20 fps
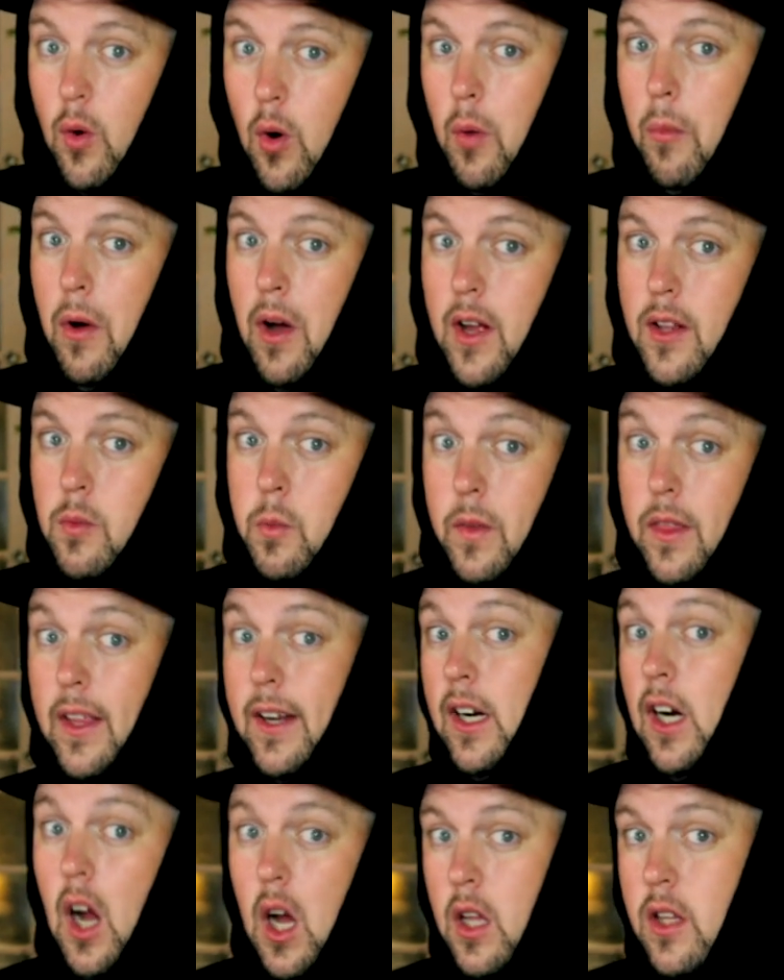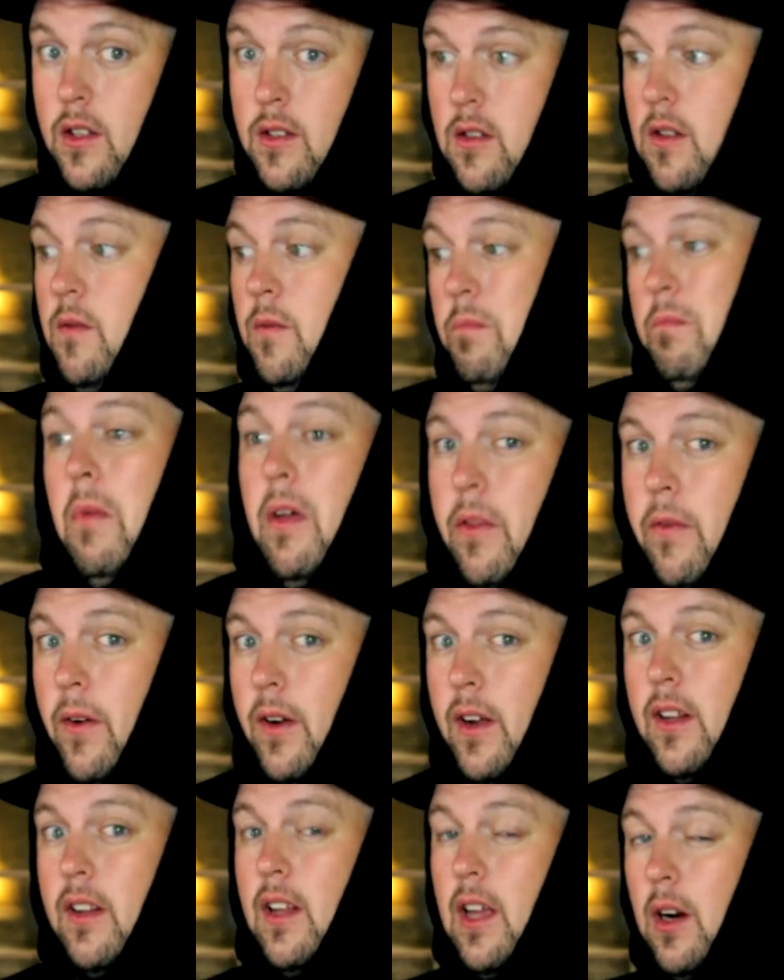robots with like guns and
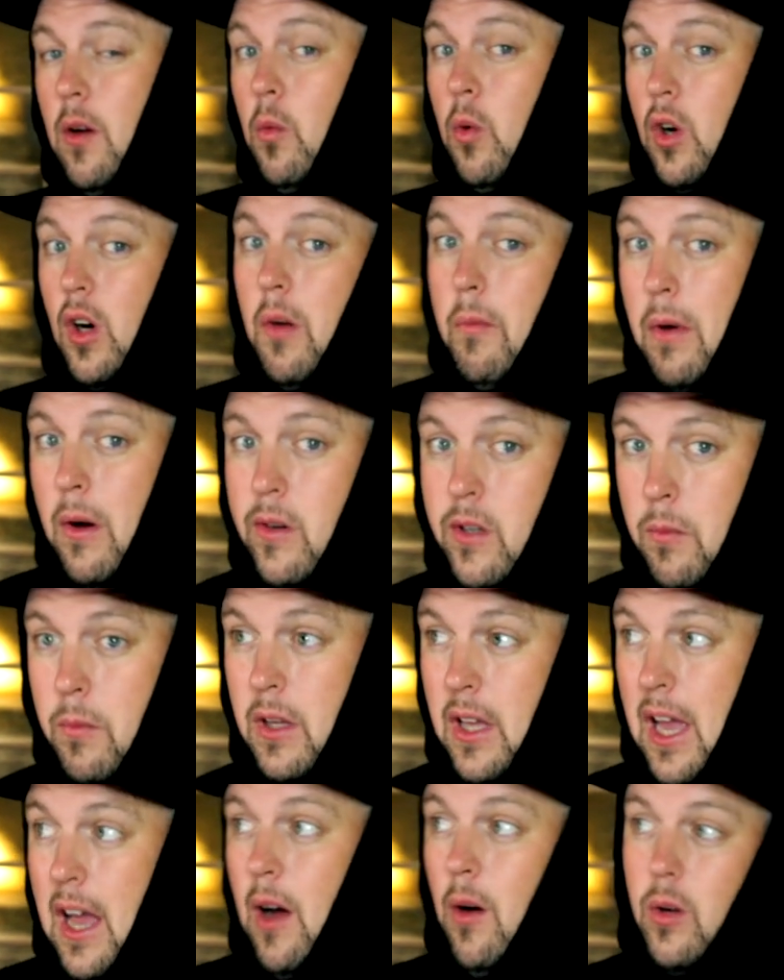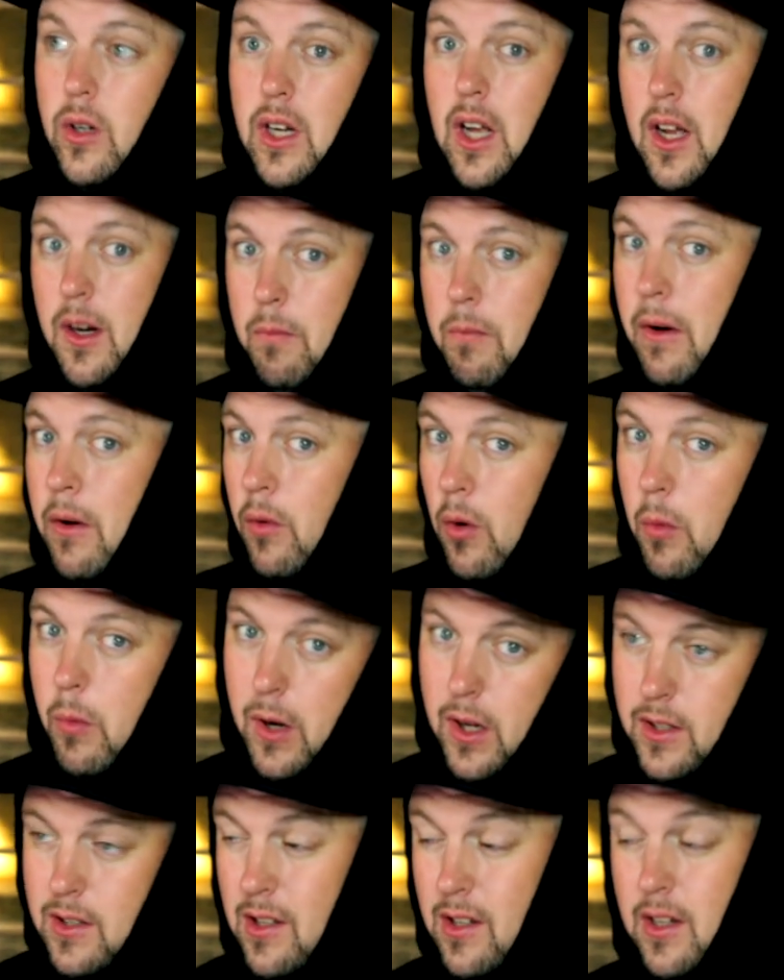motherfucking like we're about to be outdone by
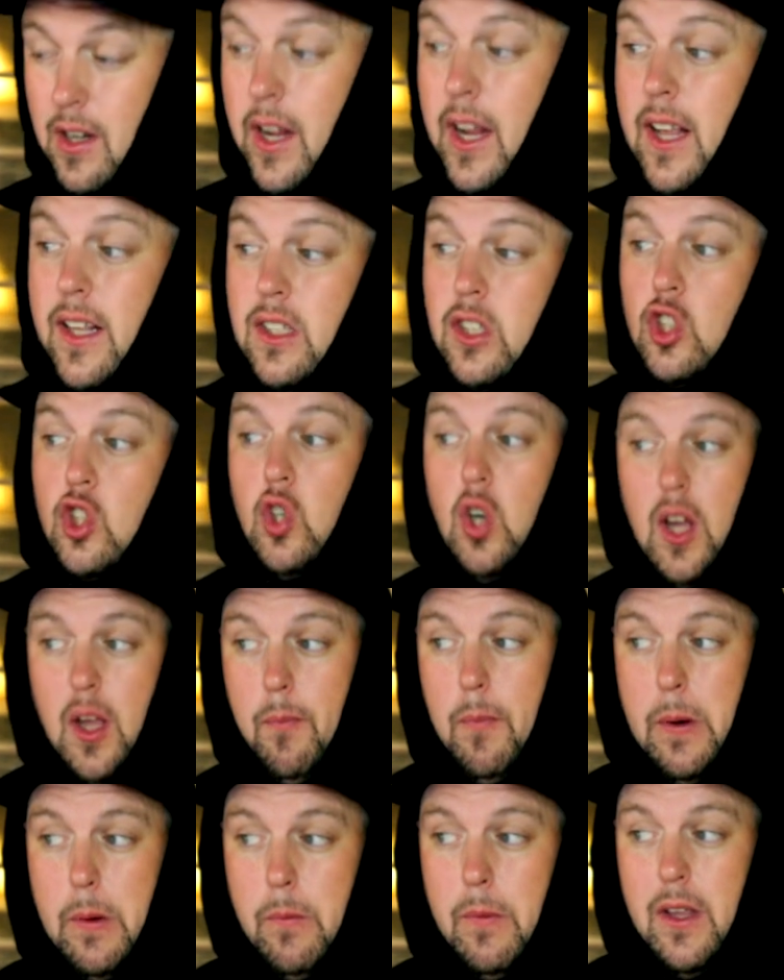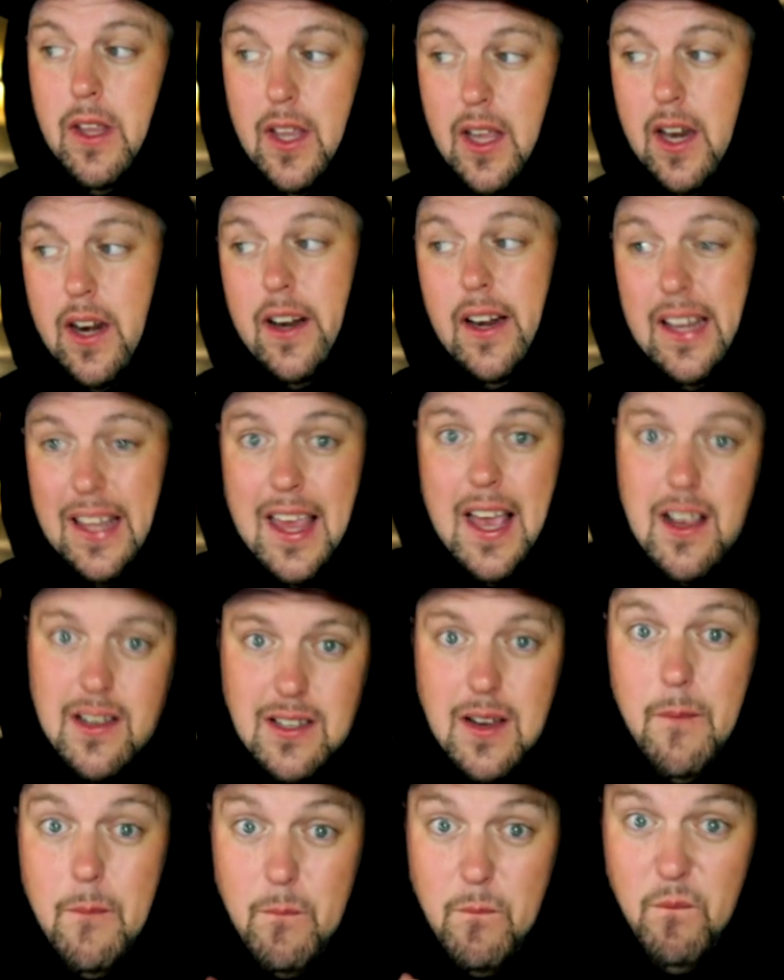robots. And it's tripping me. And
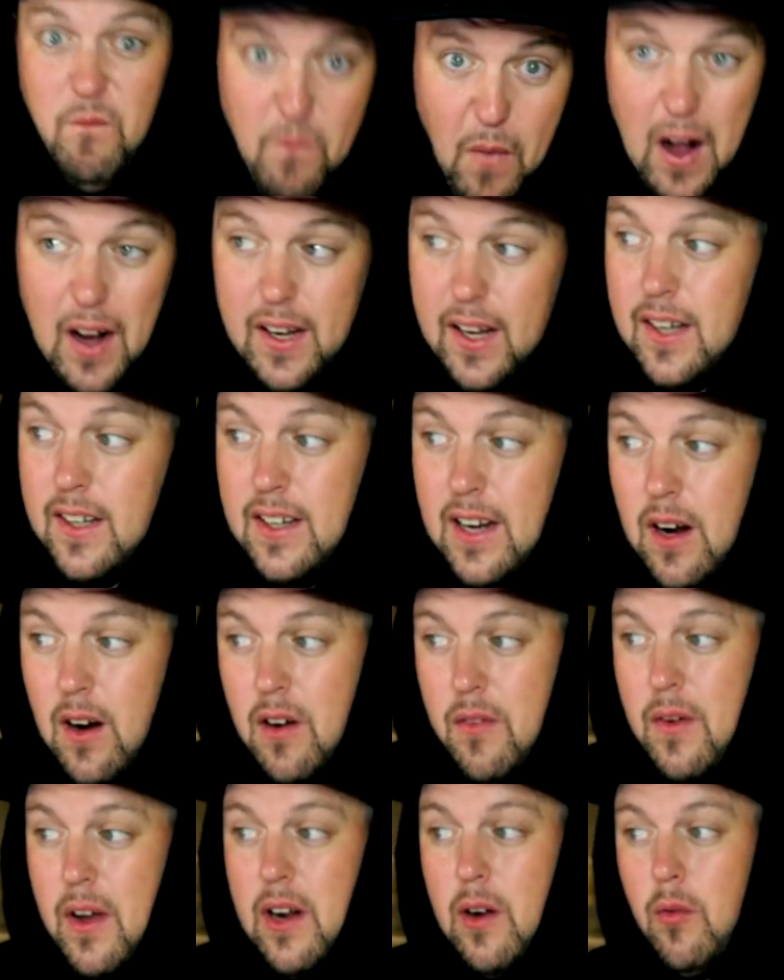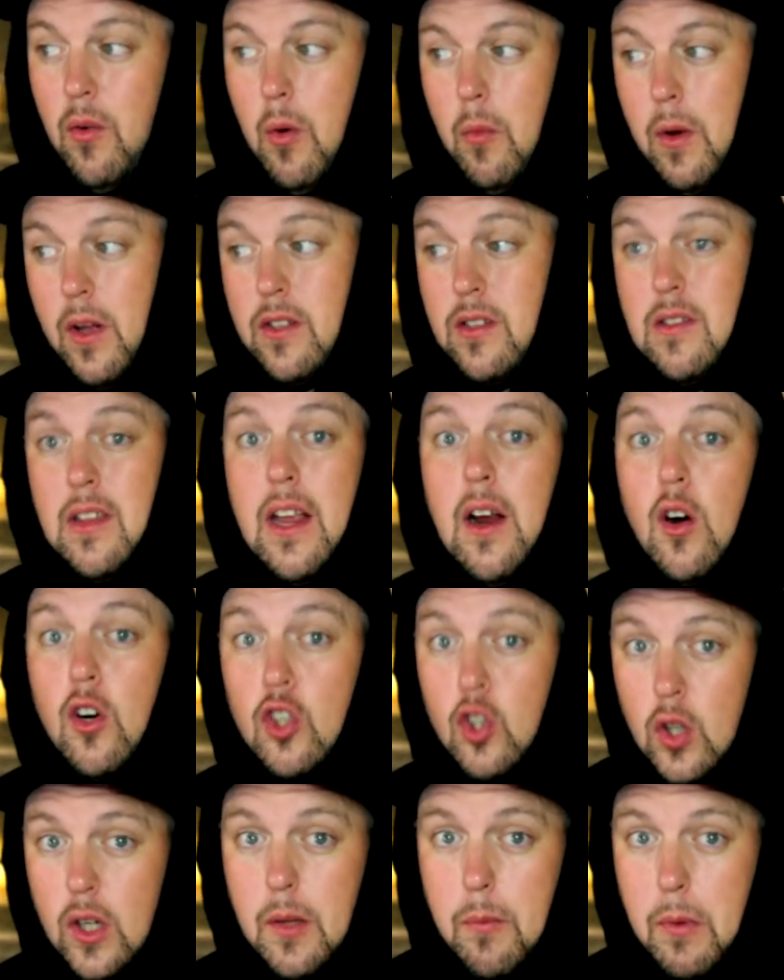yes, I'm fucking terrified of robots. They are
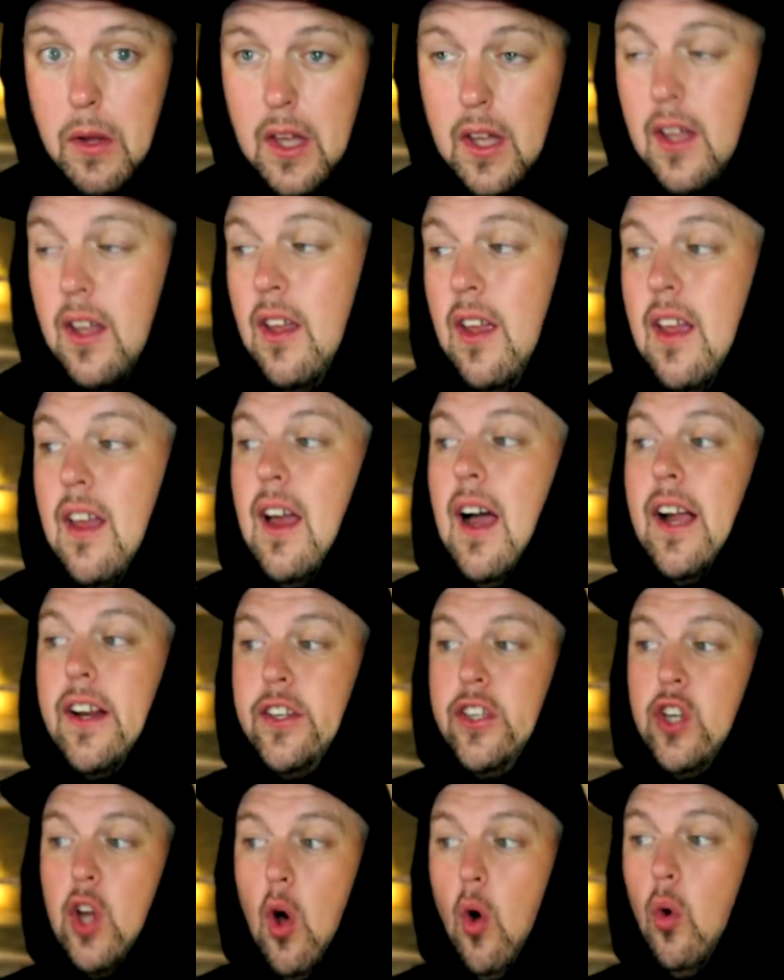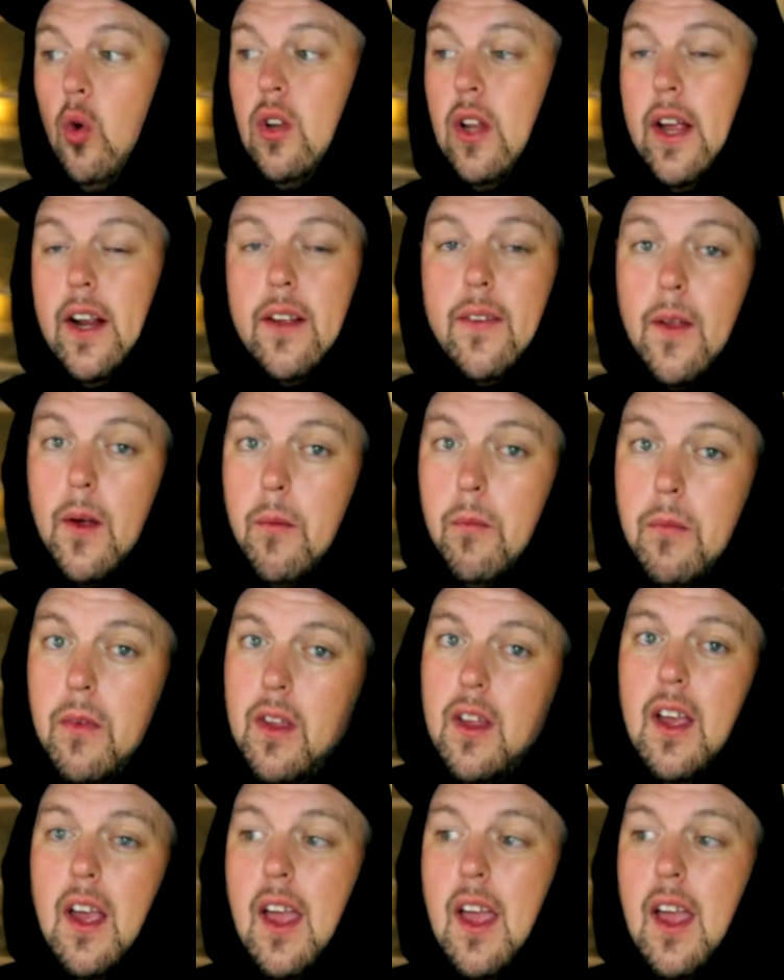creepy. I don't like them.